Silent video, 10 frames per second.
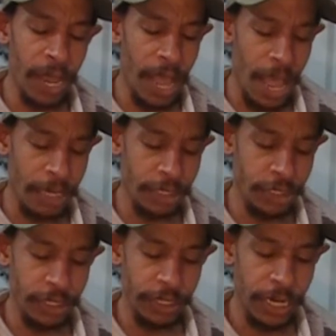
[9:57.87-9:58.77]
of
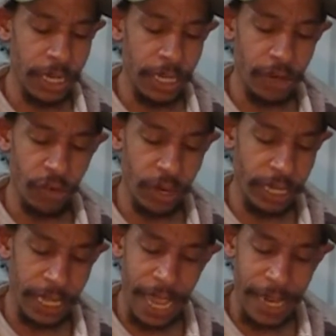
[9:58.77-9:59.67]
oxygen during
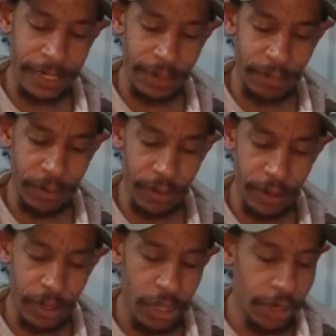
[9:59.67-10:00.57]
the casting
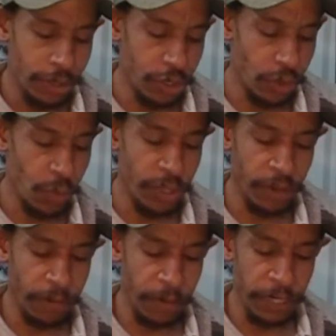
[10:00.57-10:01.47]
period, so that when
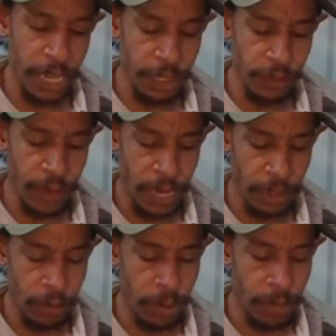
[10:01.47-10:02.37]
this first hits, you've got a
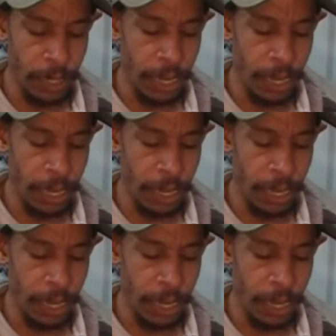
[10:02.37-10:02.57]
little bubble